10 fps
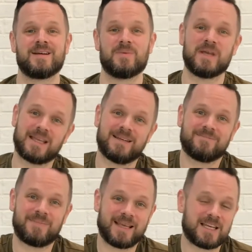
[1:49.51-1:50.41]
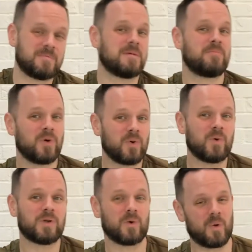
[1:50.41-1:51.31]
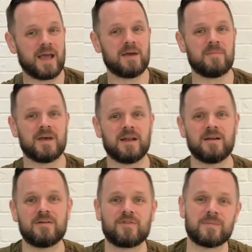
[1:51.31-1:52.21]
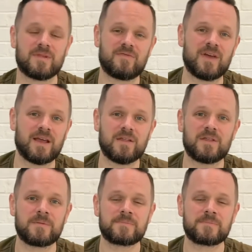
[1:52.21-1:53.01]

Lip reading: we can begin to be pulled away a bit from the faith.